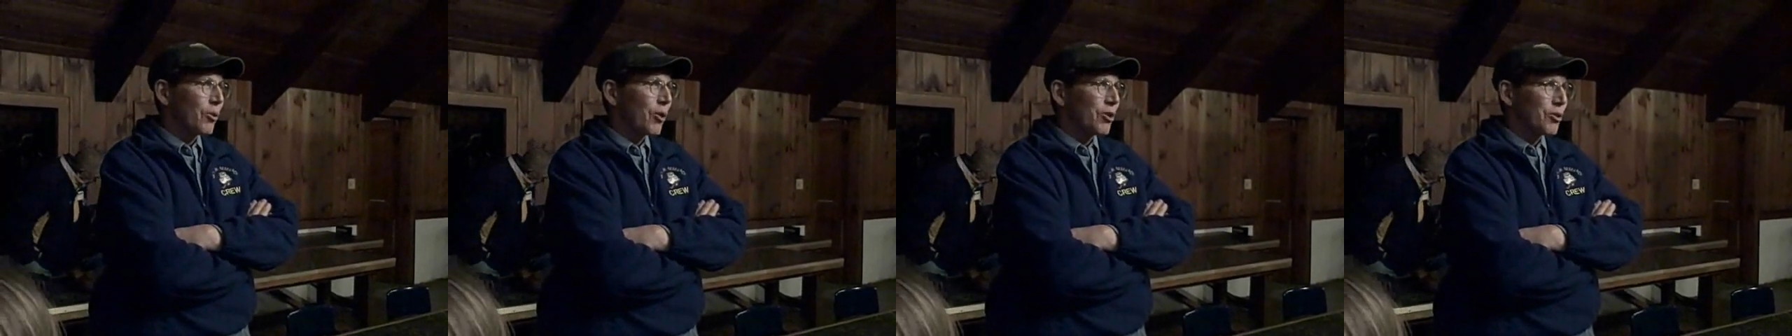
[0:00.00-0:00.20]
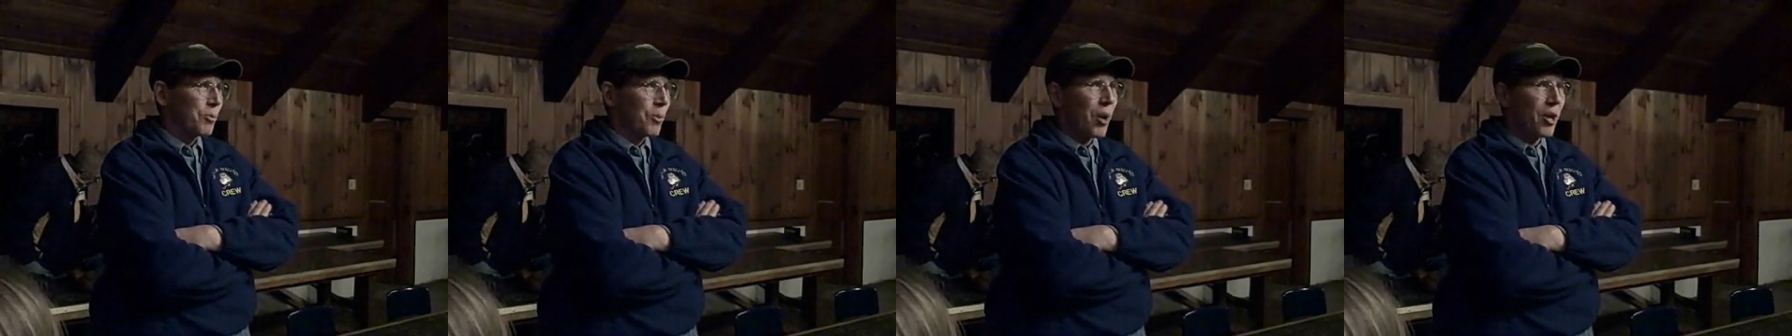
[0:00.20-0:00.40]

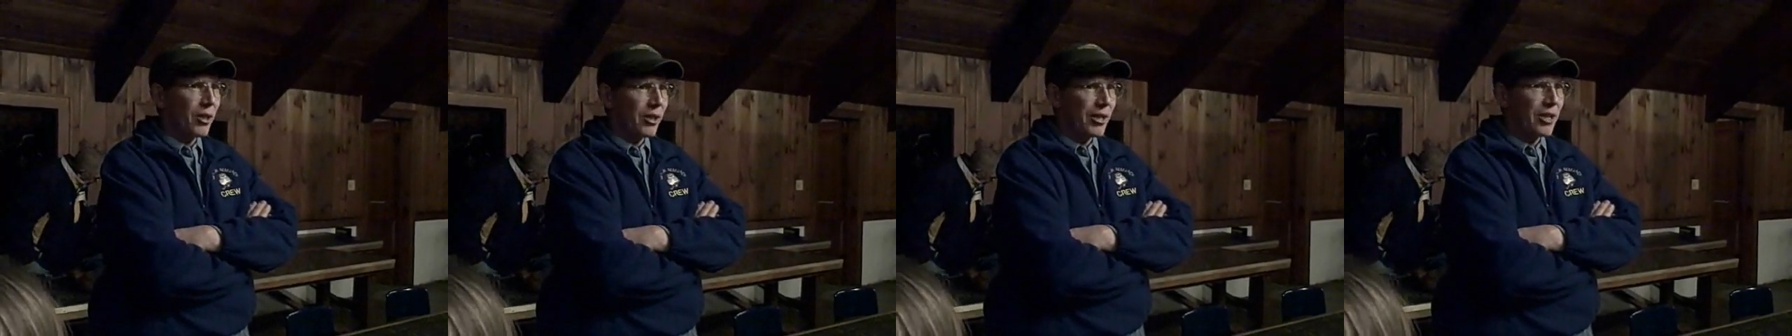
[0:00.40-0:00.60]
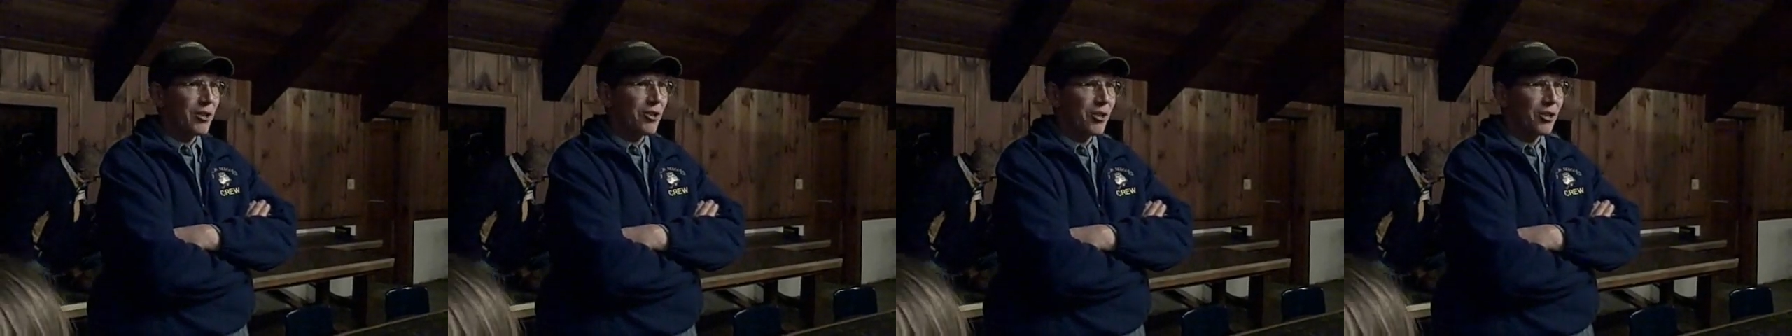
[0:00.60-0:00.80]

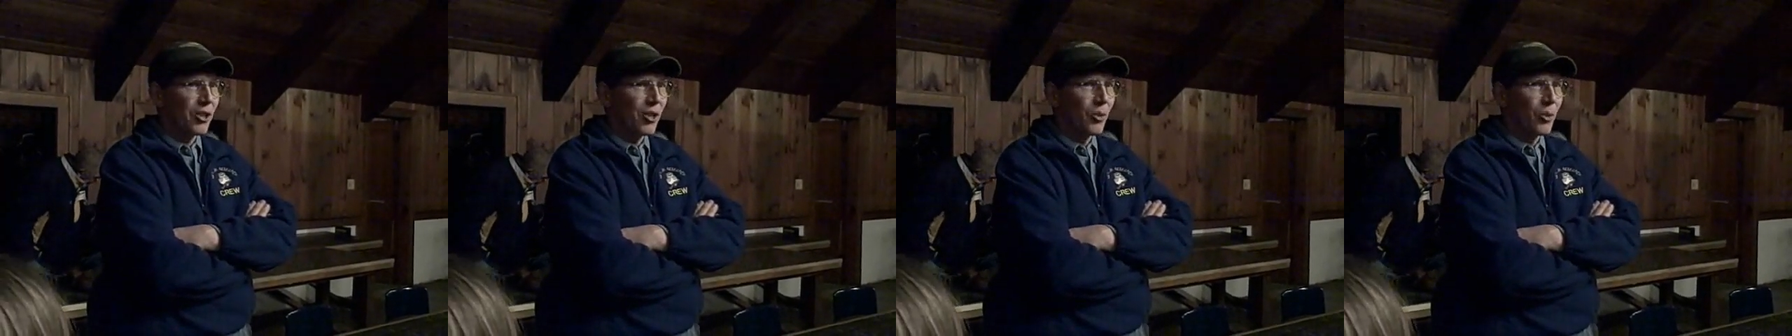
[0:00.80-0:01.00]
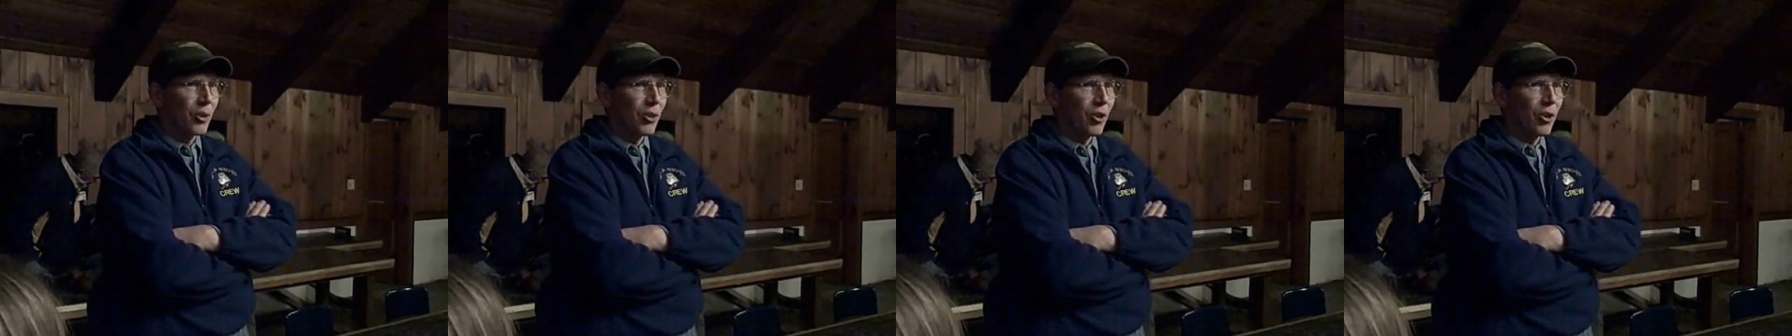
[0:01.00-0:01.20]
cross-pollination
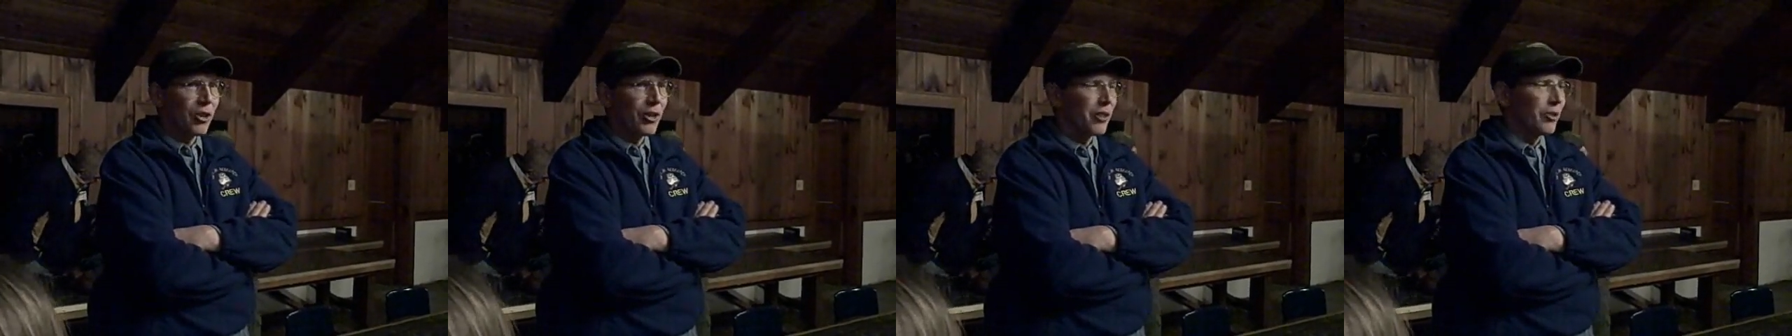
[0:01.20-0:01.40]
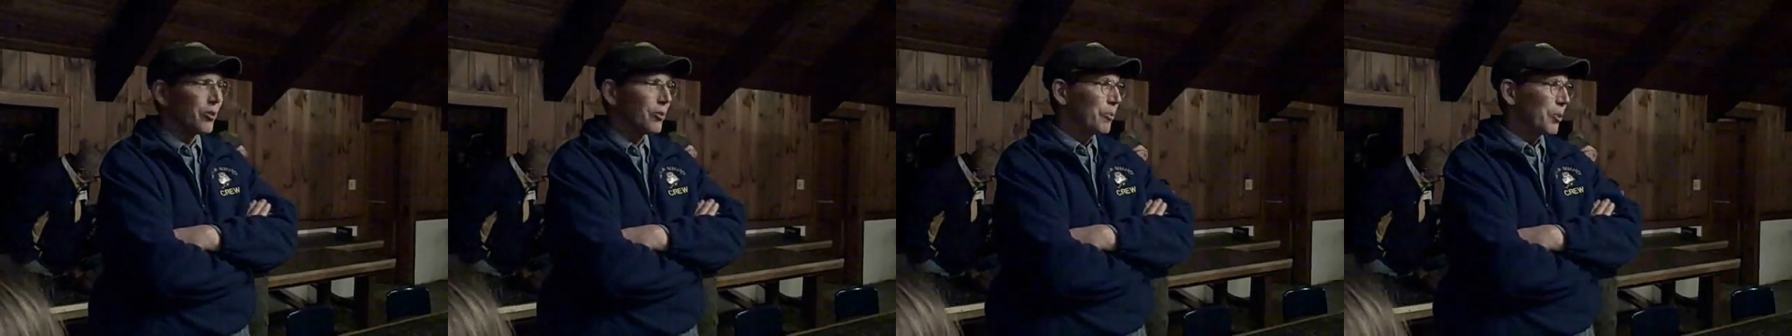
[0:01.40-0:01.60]
going
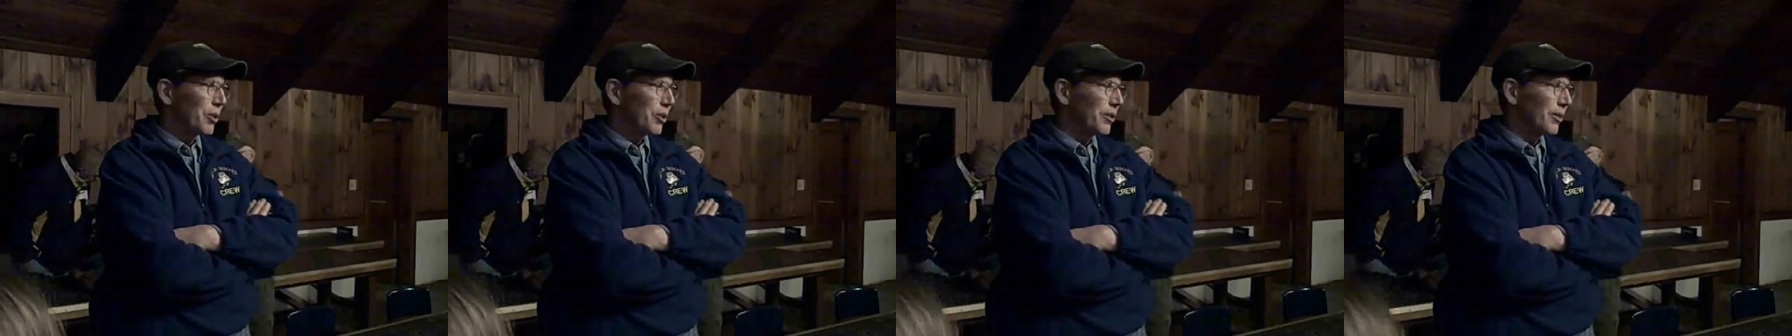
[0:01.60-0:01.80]
on here